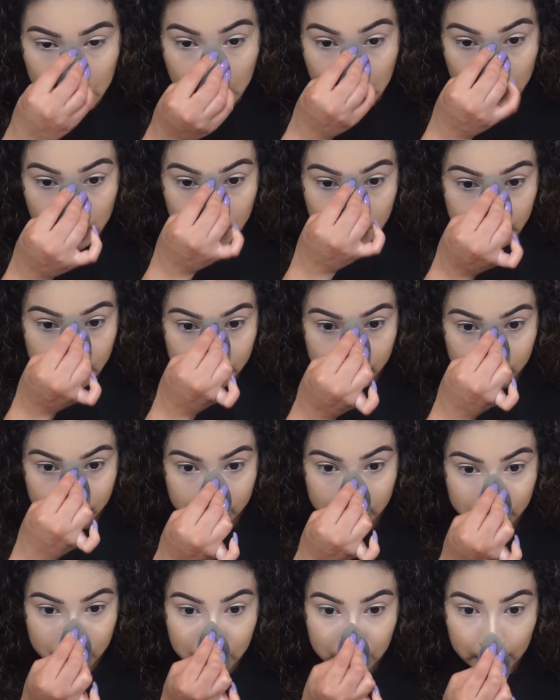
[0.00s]

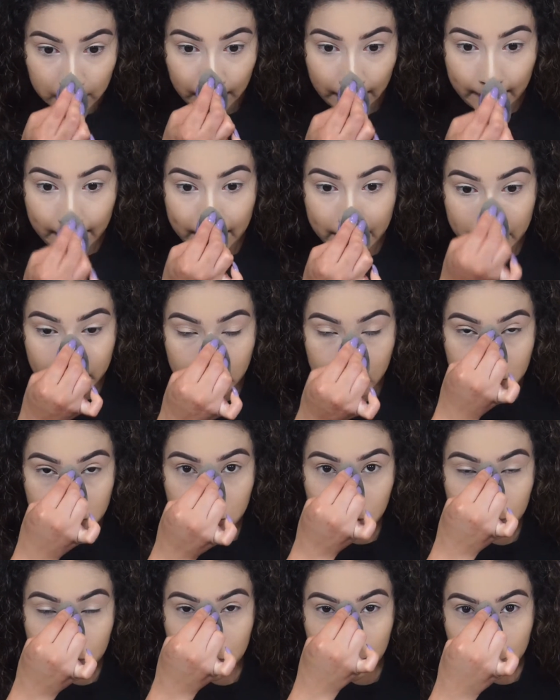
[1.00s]

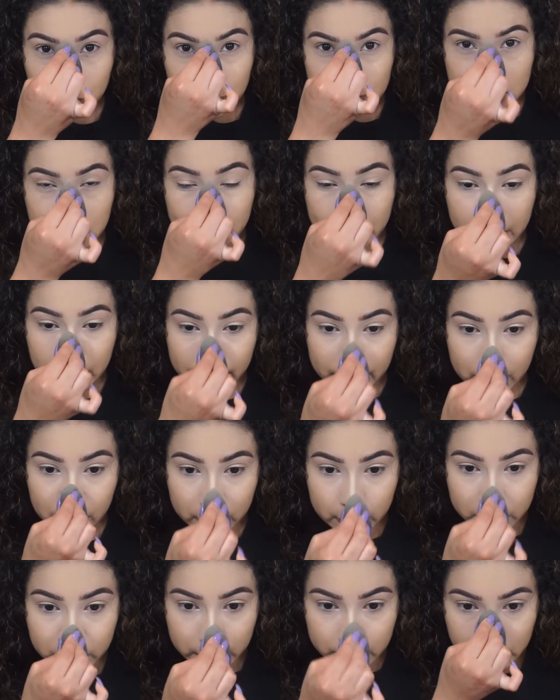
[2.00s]
So she tried the Bare
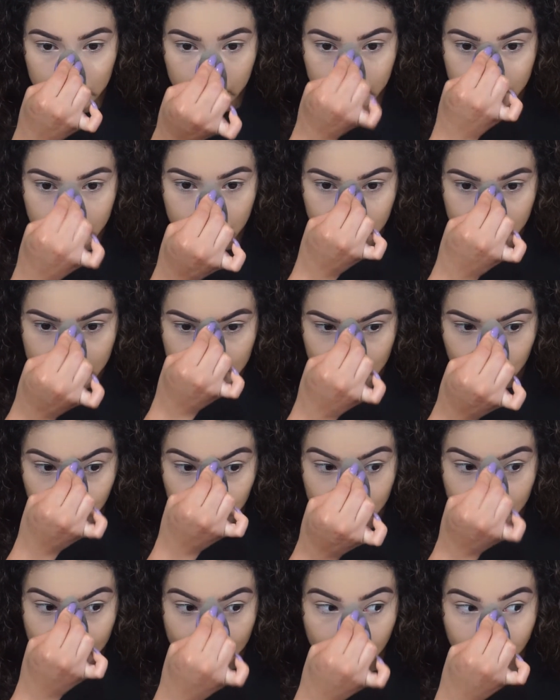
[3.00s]
Minerals one, so I want to go ahead and try
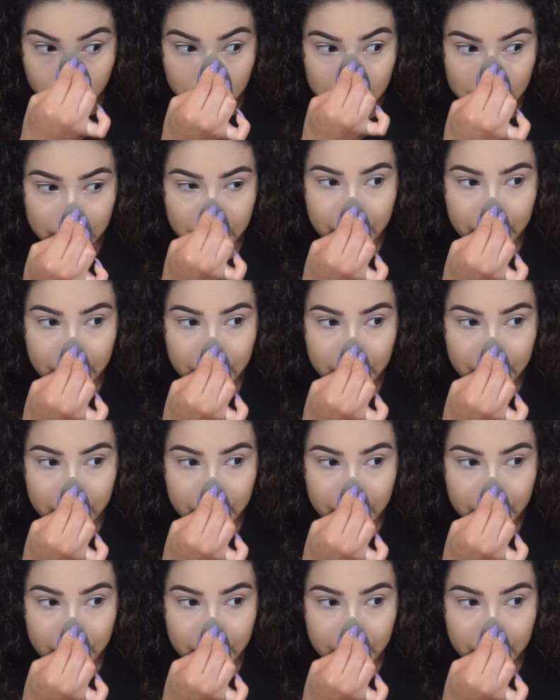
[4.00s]
that one.